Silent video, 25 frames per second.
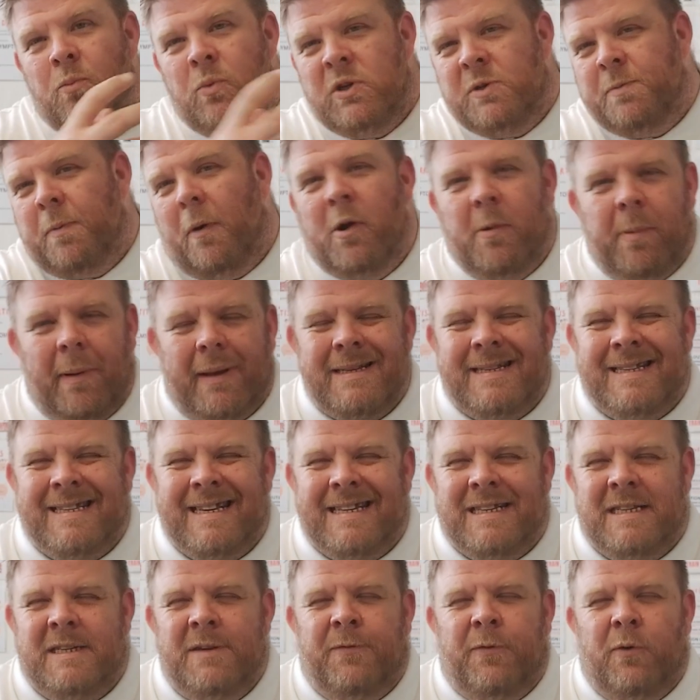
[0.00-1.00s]
We spoke about
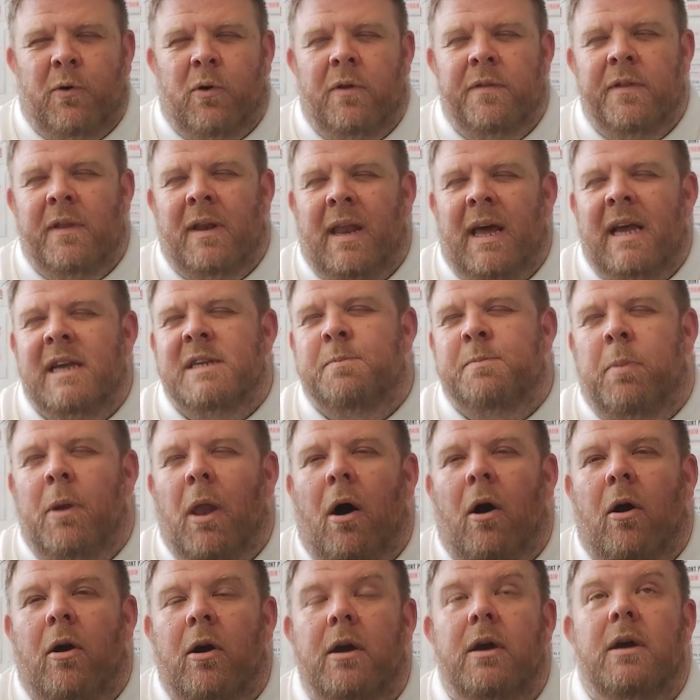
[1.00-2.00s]
64 on the last
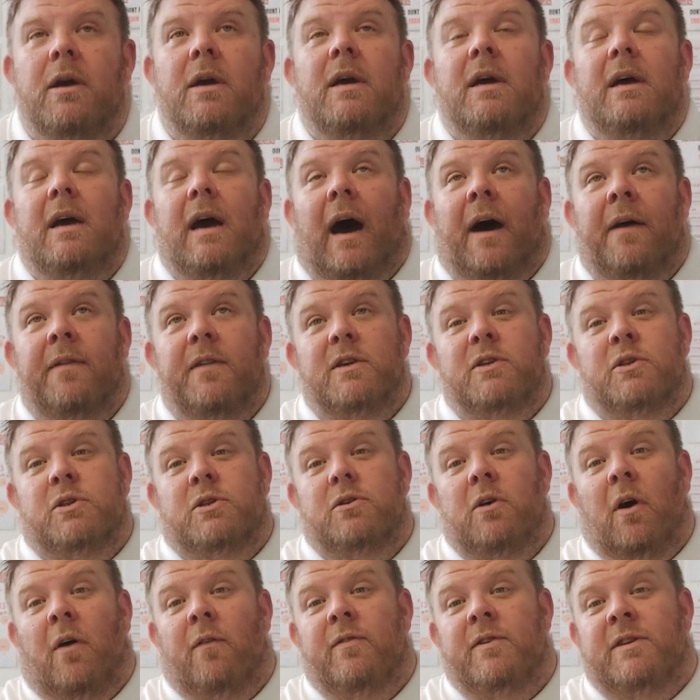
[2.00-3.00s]
block, and
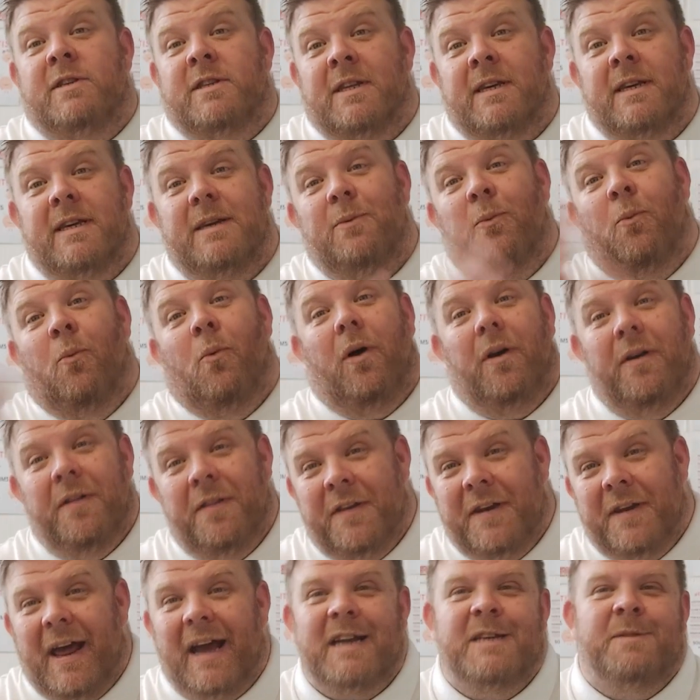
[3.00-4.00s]
there's obviously one in the
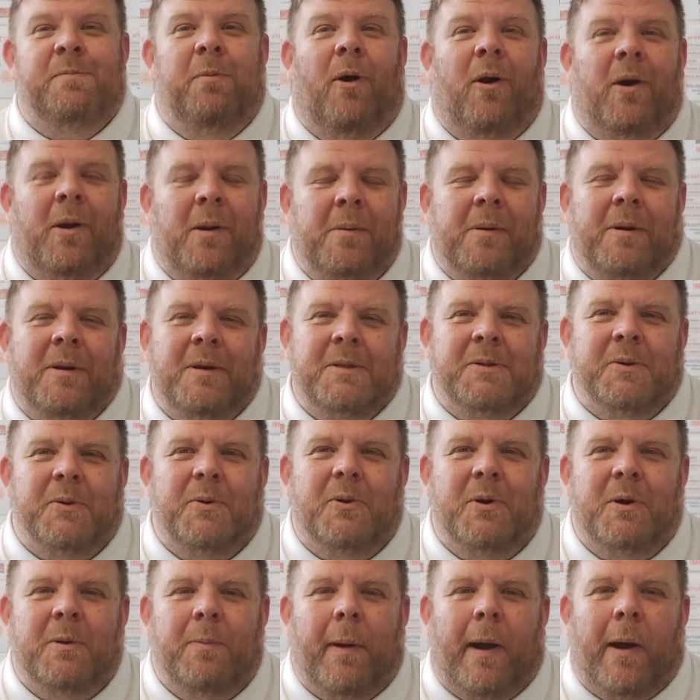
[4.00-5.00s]
next block I'm going to
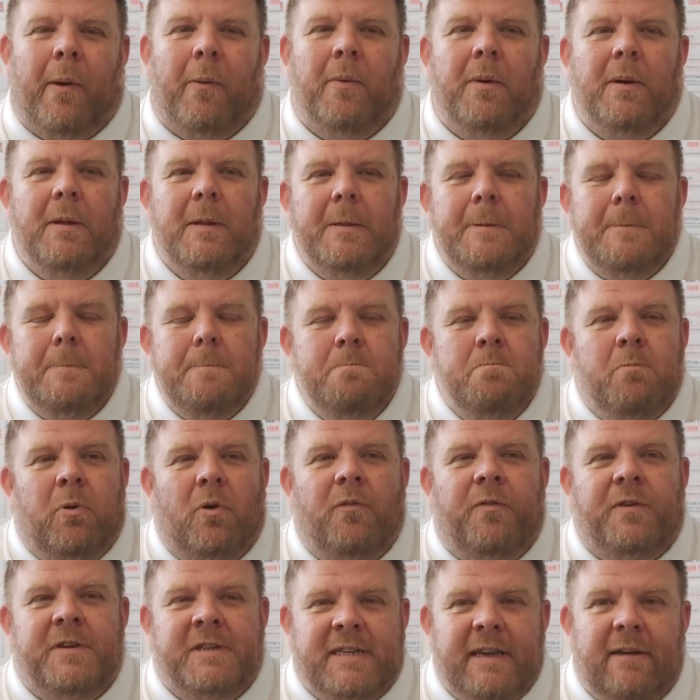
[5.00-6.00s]
talk about.
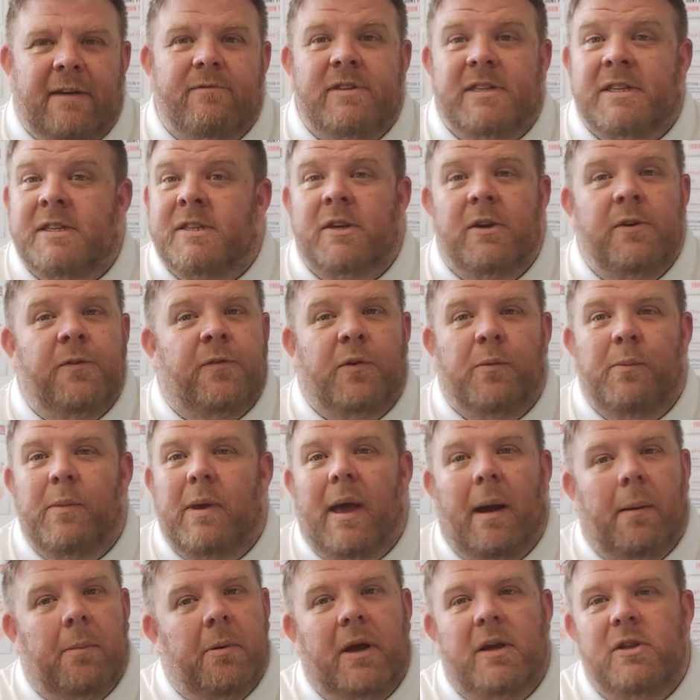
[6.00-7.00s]
But for 72 for me,
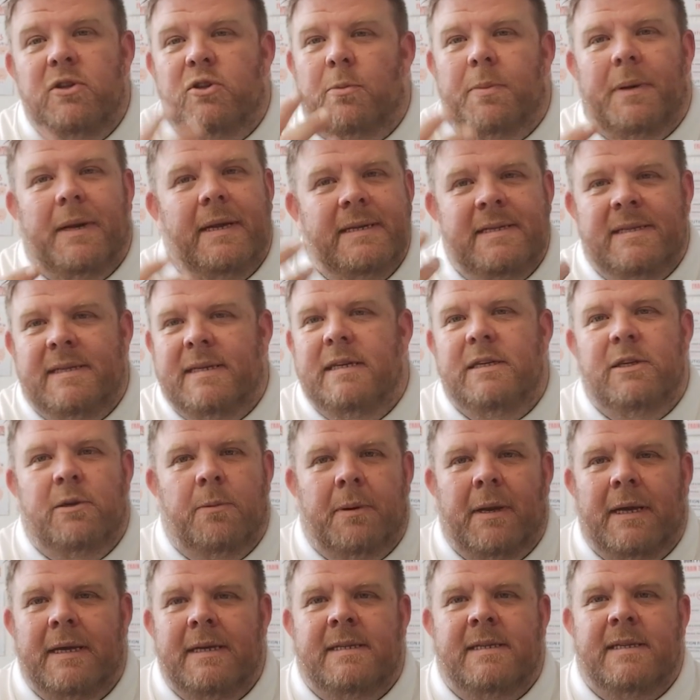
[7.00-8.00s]
I'm going double 18,
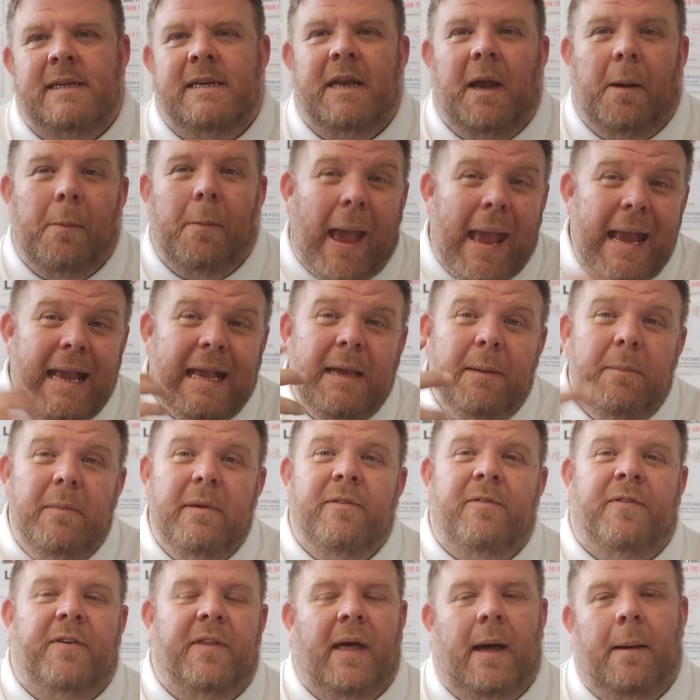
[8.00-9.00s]
double 18. I'm
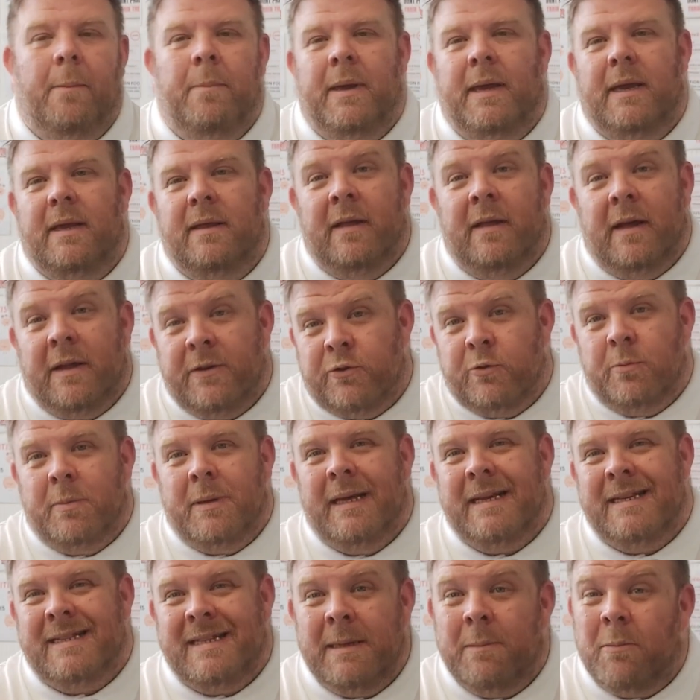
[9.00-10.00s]
aiming for that double
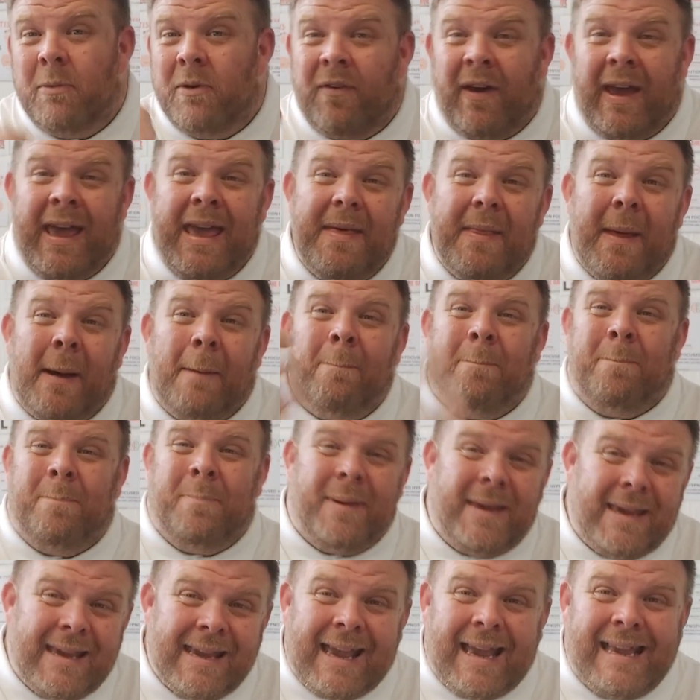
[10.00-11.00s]
18, but if I hit that
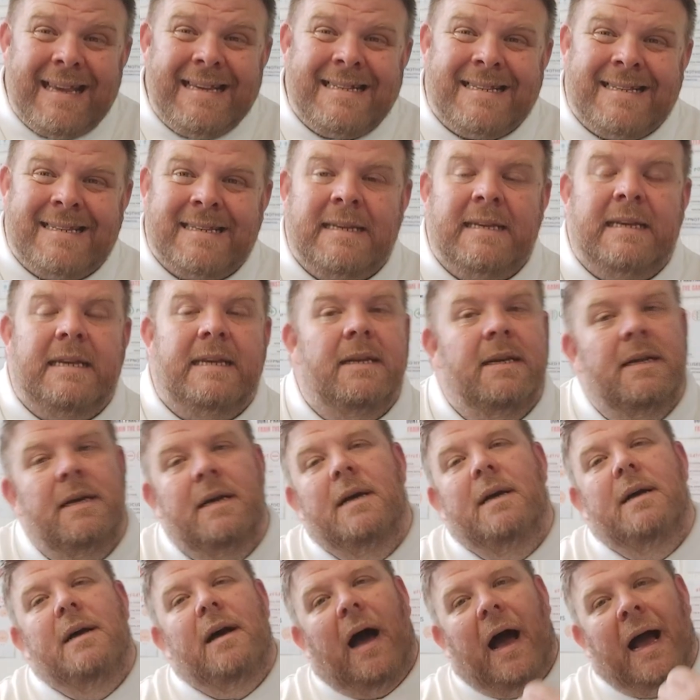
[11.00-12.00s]
big 18,
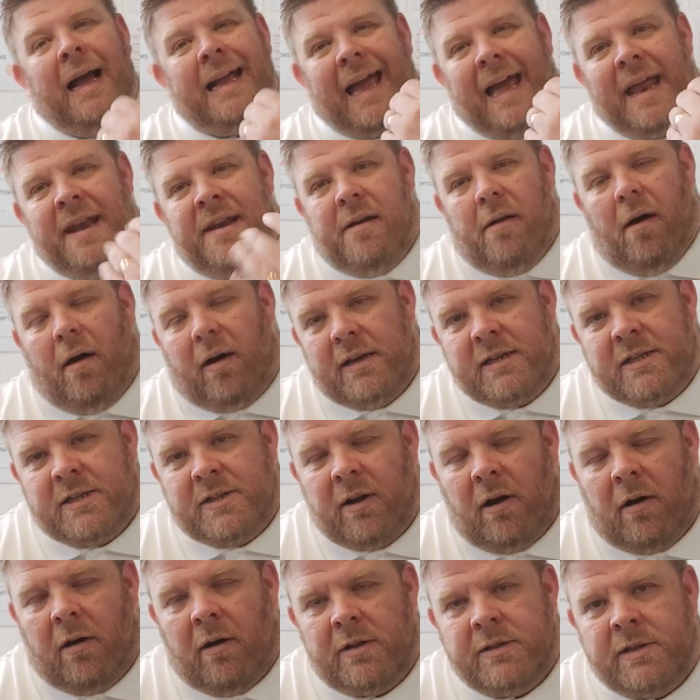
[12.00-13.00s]
I get a nice
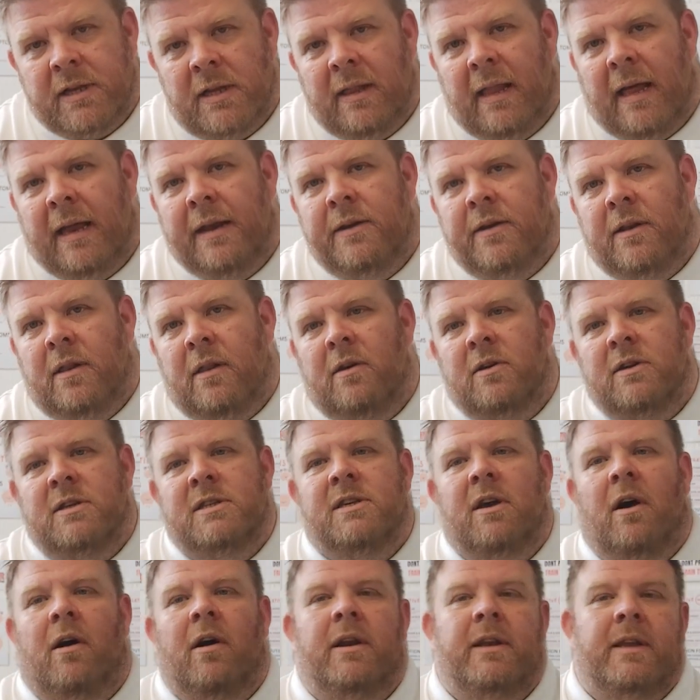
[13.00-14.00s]
start to land
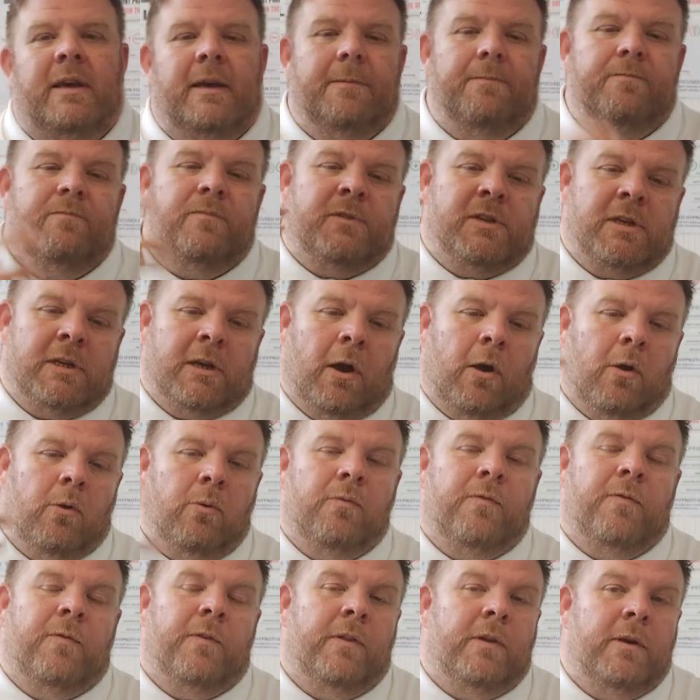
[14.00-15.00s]
alongside it to go
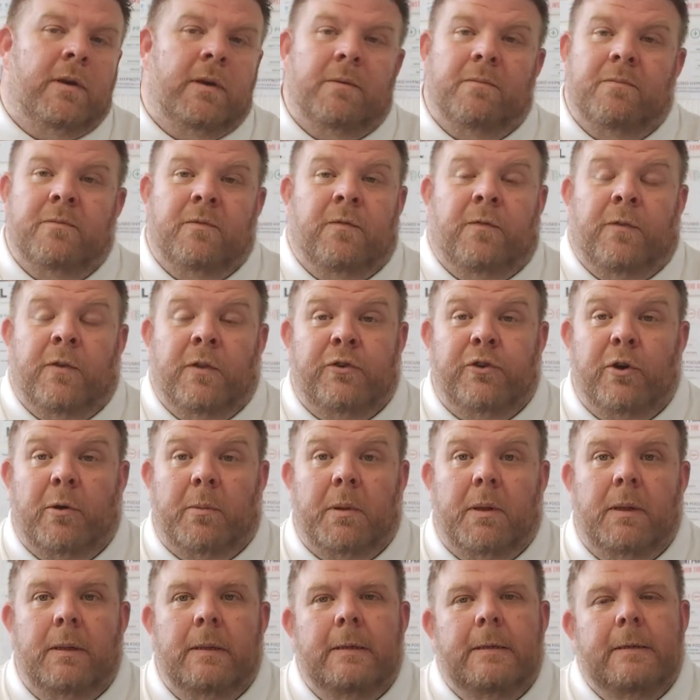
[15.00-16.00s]
for the
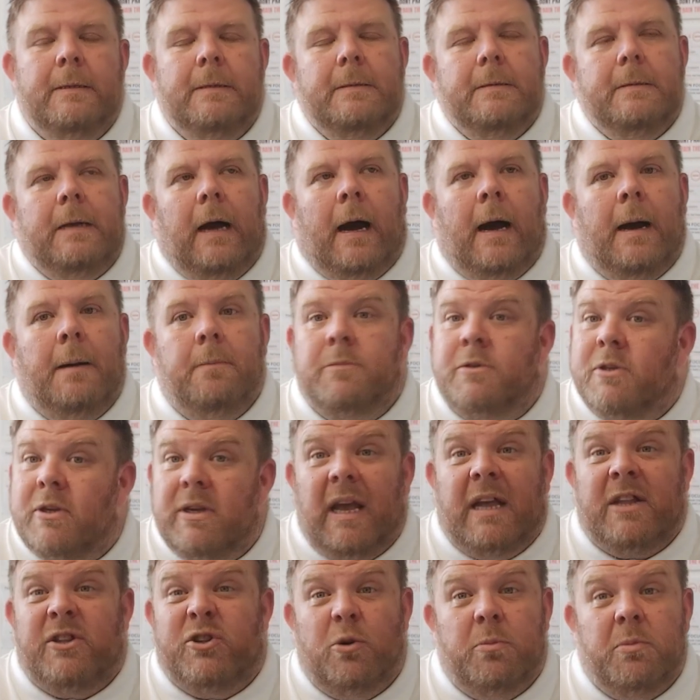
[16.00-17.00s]
double. So
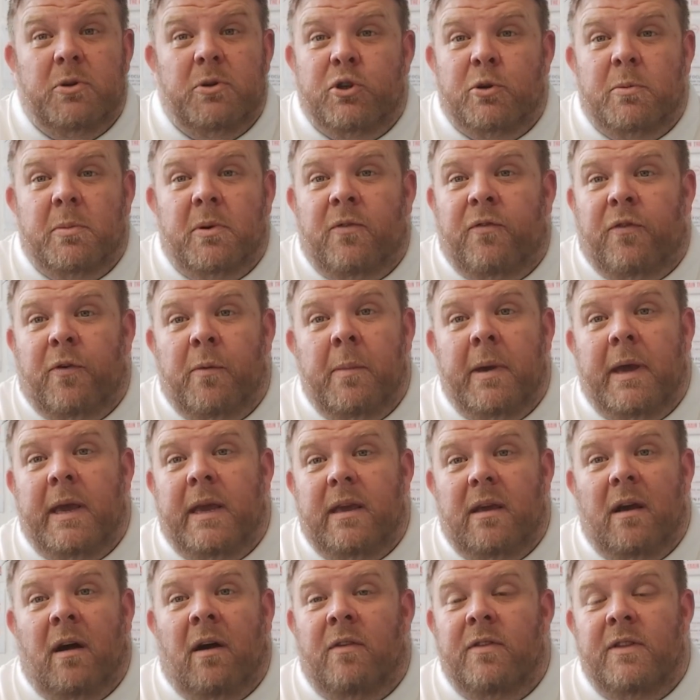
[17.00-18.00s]
yeah, double-double for
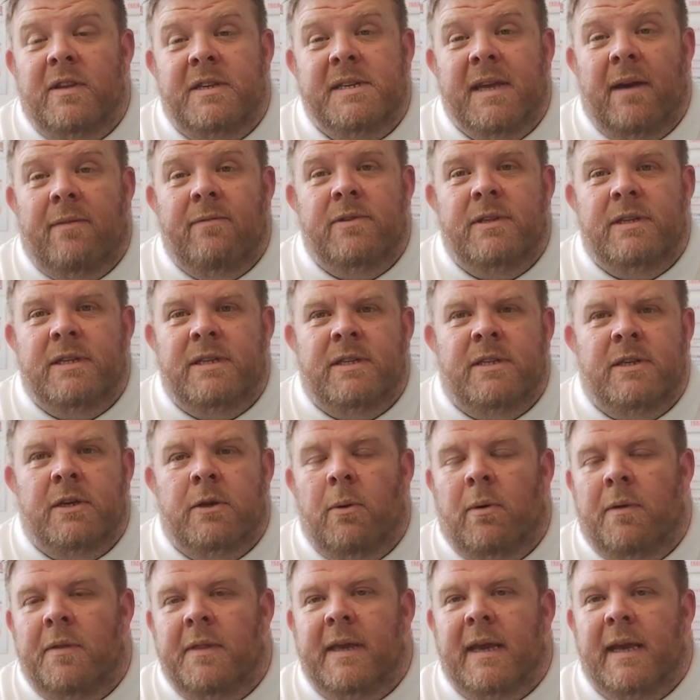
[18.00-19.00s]
me on the
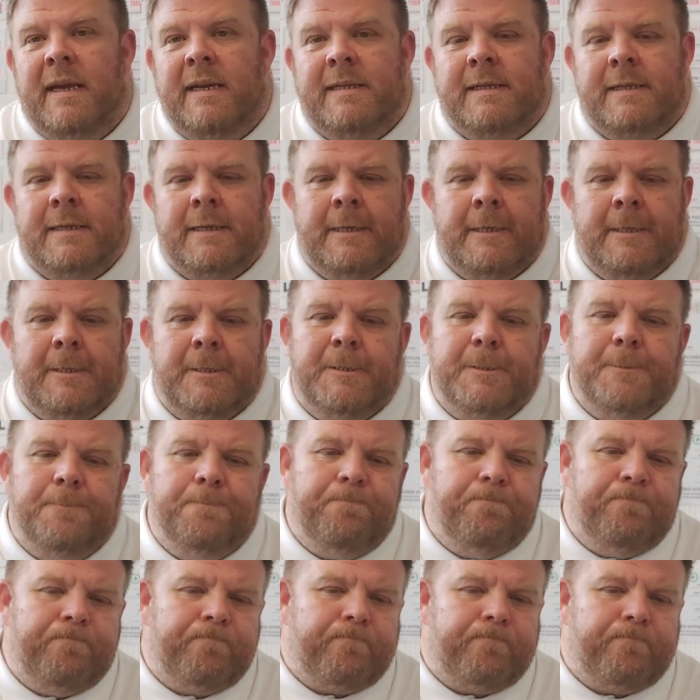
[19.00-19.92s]
72 on the 18s.